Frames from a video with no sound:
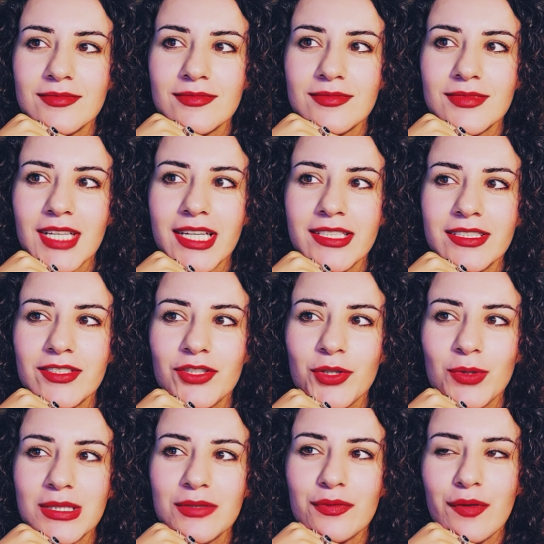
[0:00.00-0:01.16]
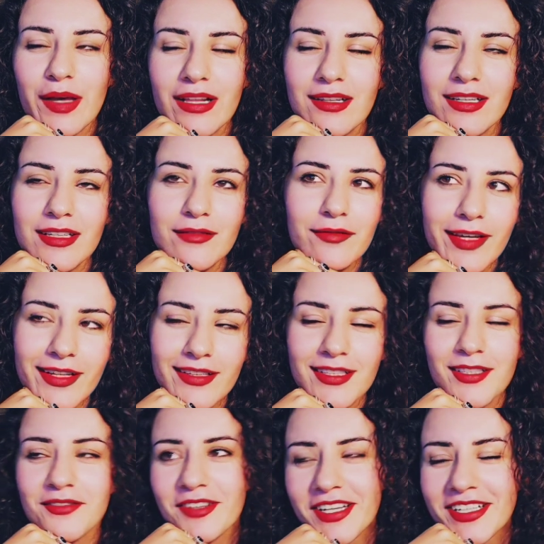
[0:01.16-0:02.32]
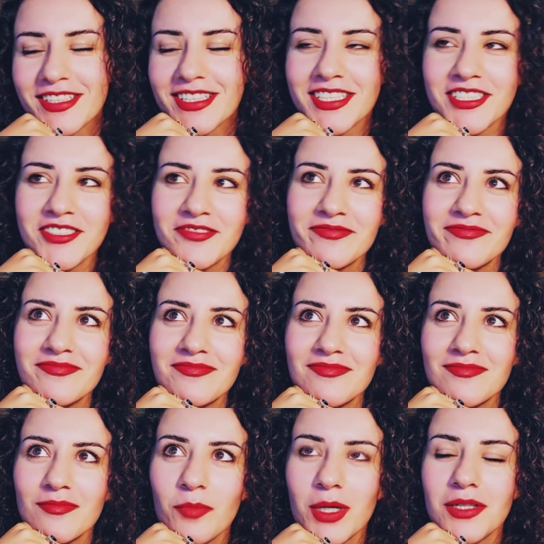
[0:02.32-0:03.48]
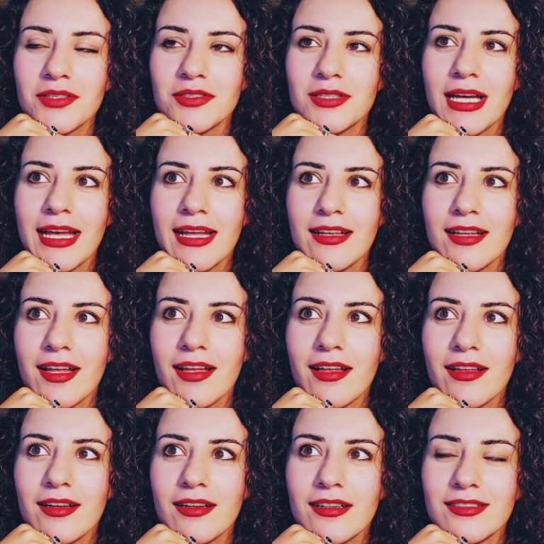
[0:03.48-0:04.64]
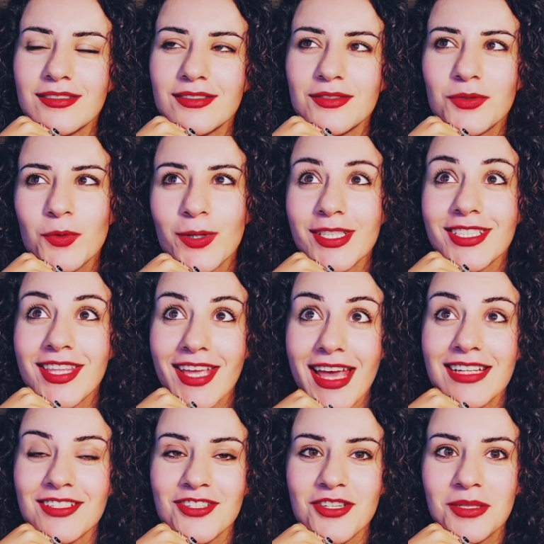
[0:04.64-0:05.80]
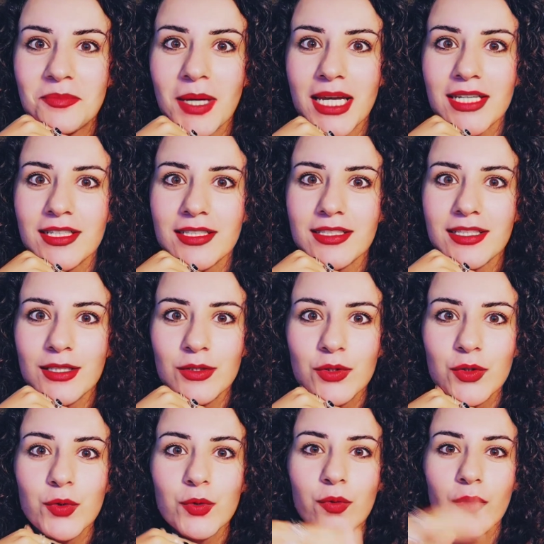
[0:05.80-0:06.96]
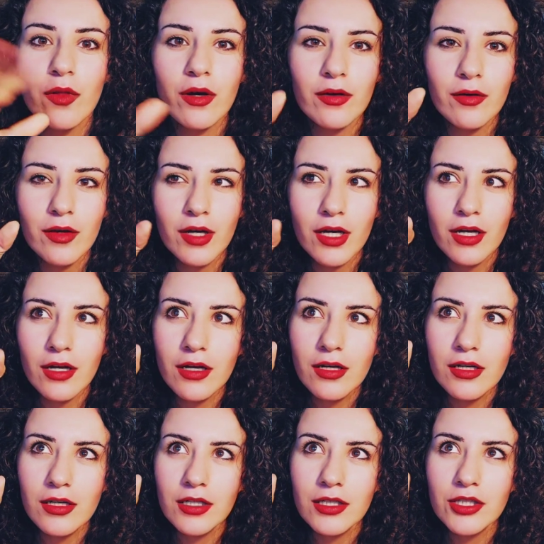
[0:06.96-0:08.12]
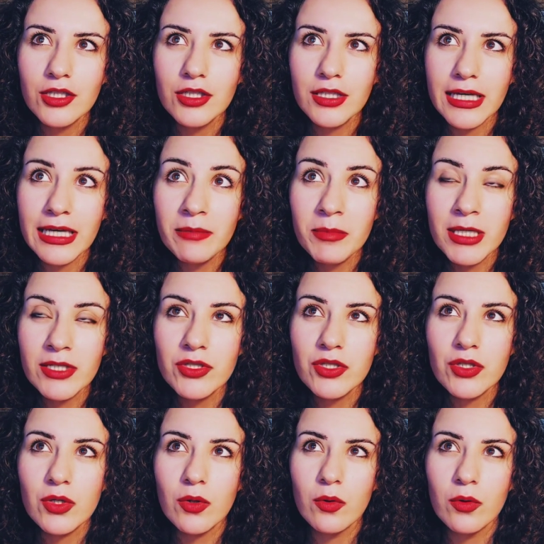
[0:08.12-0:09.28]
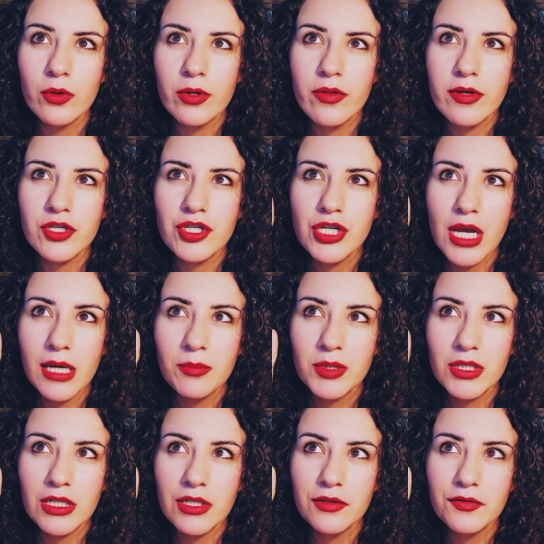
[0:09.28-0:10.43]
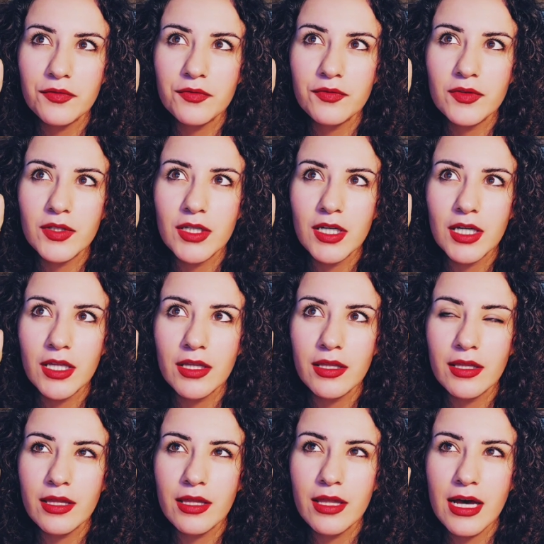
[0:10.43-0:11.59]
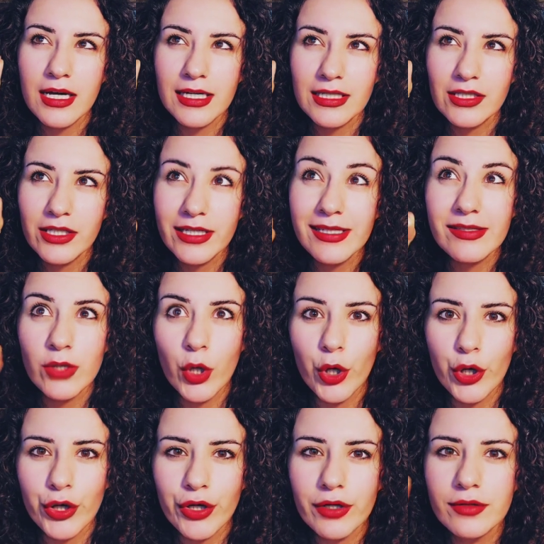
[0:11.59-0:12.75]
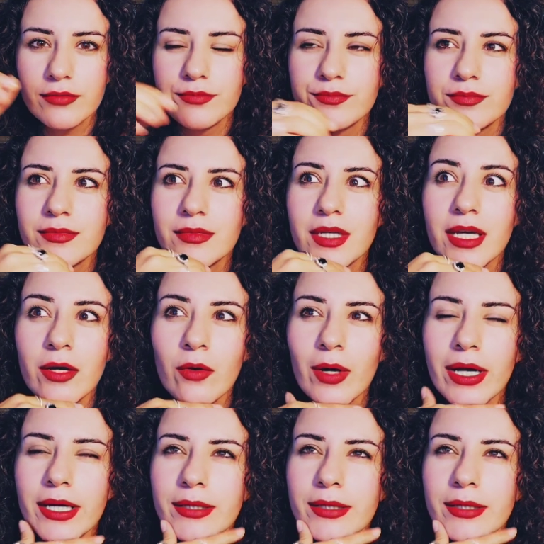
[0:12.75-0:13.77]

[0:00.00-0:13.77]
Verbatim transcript: I mean, she was failing, failing, failing, but uh, towards the end she made it into the image or the shapeshift that is her, in a way.